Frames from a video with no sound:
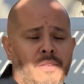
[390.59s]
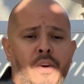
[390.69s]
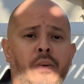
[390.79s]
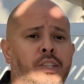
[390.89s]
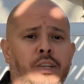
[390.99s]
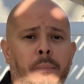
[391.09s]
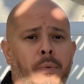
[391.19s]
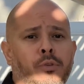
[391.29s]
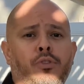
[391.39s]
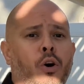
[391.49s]
Very
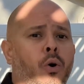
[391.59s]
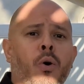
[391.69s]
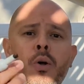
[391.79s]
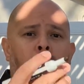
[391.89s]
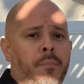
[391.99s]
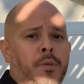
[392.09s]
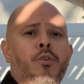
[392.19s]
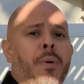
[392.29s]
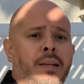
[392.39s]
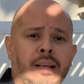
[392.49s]
simple. So
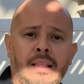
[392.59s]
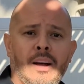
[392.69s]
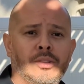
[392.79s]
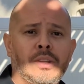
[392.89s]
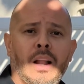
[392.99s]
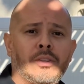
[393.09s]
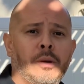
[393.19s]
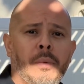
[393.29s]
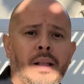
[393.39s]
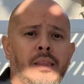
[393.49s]
you make
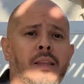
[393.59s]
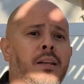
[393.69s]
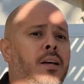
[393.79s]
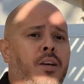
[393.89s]
$10,000 a month,